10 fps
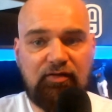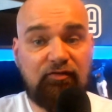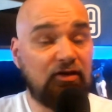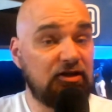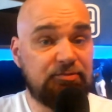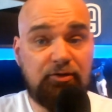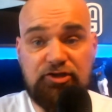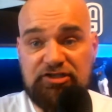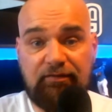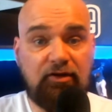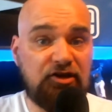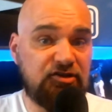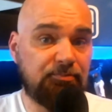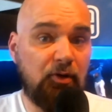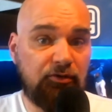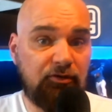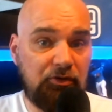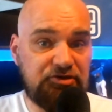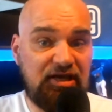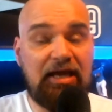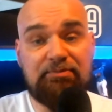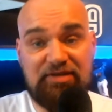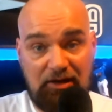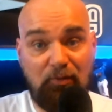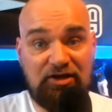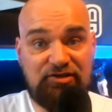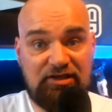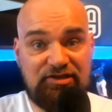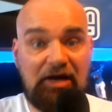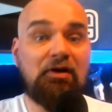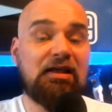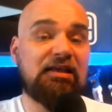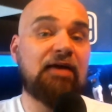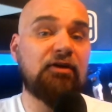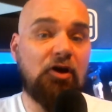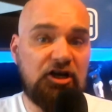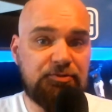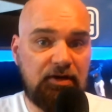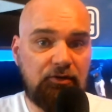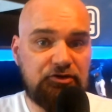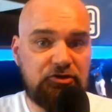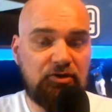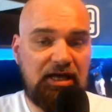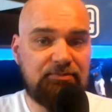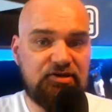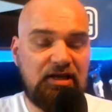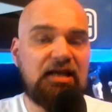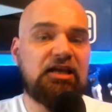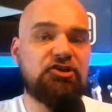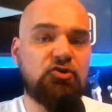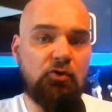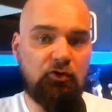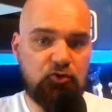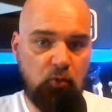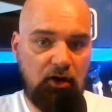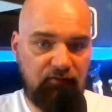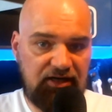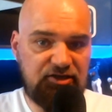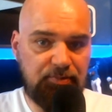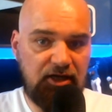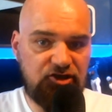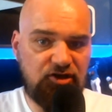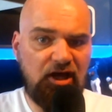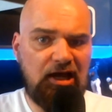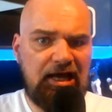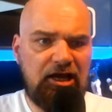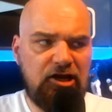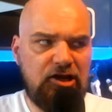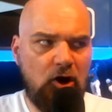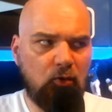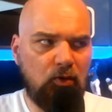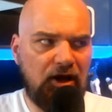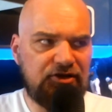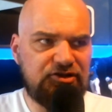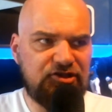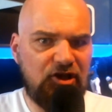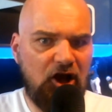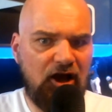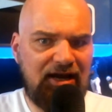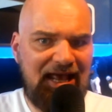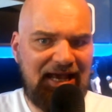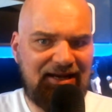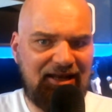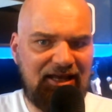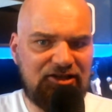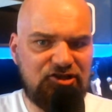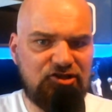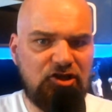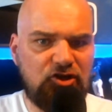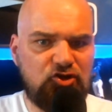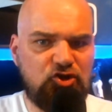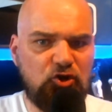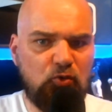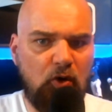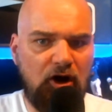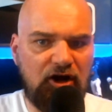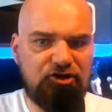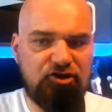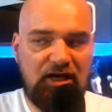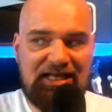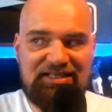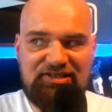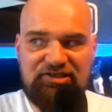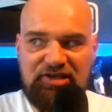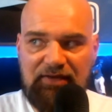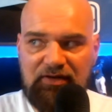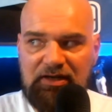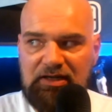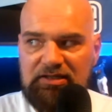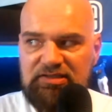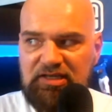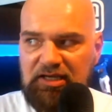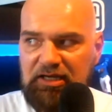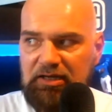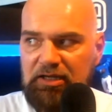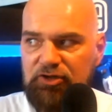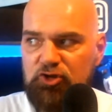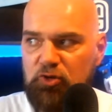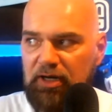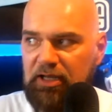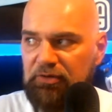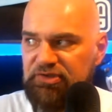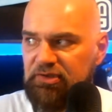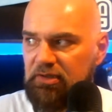Phillies. Blue Jays have lost both of those games. Now, watch this now. Kevin Gausman in those 2 games, he's totaled 12 innings pitched, no runs on 8 hits, 2 walks, 17 strikeouts.